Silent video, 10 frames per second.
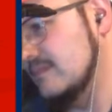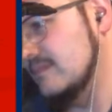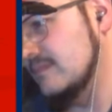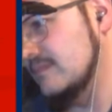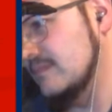
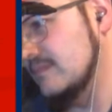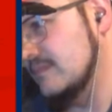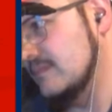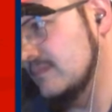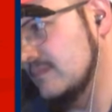
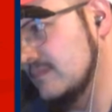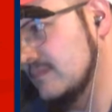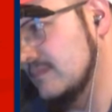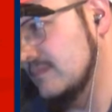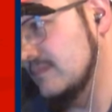
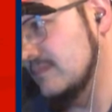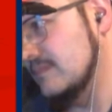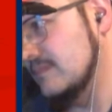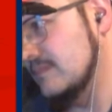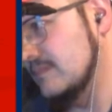
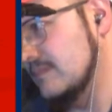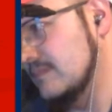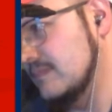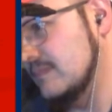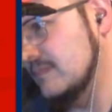
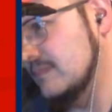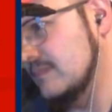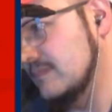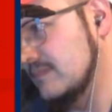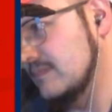
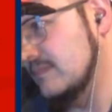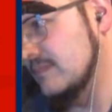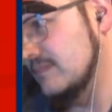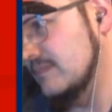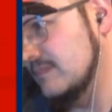
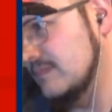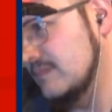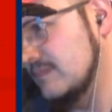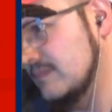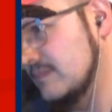No words are spoken by the person on screen.